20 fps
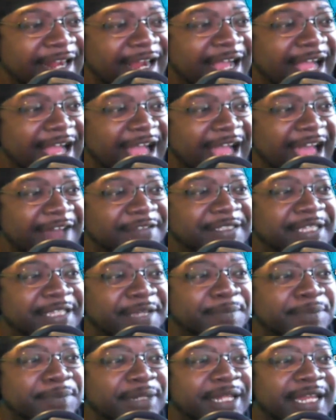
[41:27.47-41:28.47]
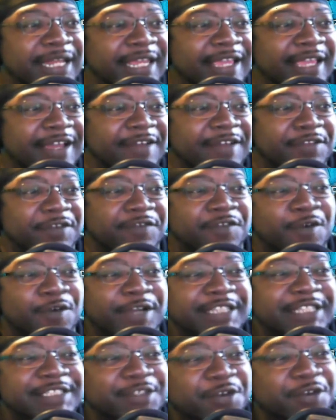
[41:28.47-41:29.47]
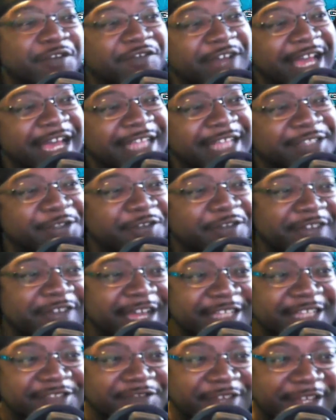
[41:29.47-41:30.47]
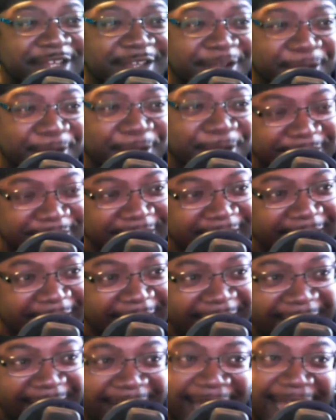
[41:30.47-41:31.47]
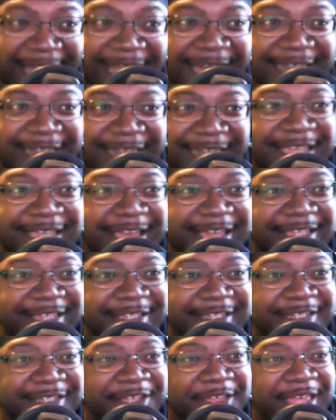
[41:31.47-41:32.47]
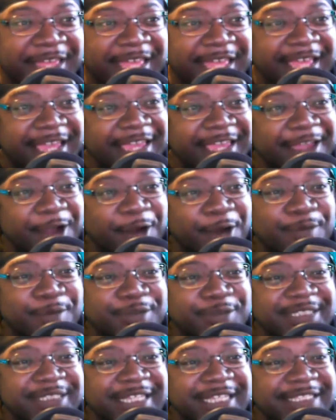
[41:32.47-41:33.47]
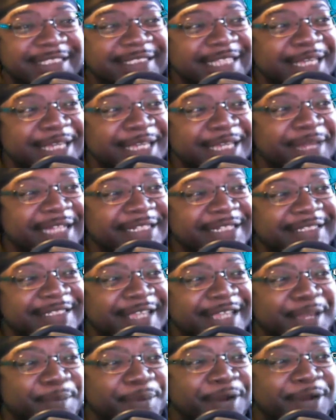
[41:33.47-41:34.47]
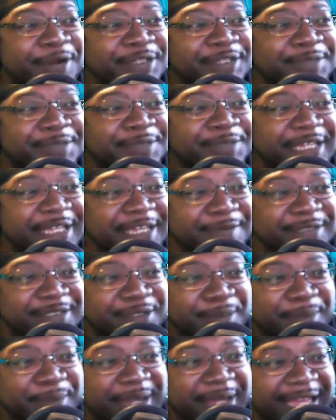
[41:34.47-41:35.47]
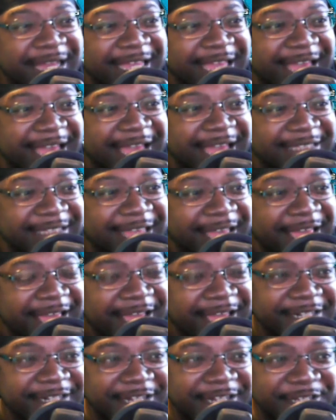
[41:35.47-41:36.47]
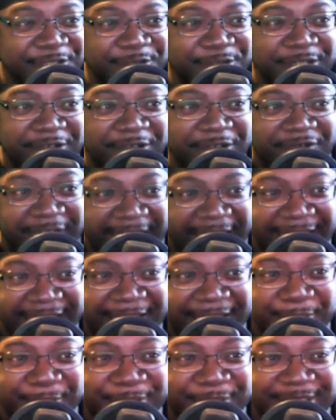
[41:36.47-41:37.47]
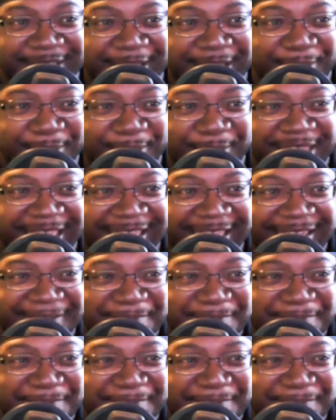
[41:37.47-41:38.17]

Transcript: "I've seen plenty of the Voice 2525's videos, and I got to tell you, he almost didn't seem like the same person when he was on the podcast. Did you defang him or something?"